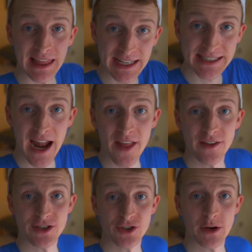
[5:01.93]
linked down
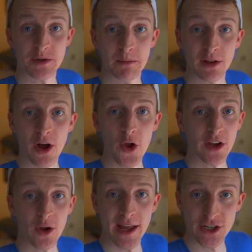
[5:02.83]
in the description below.
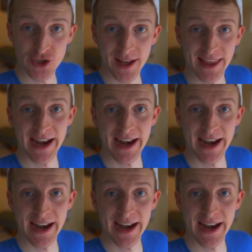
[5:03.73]
You can go ahead and check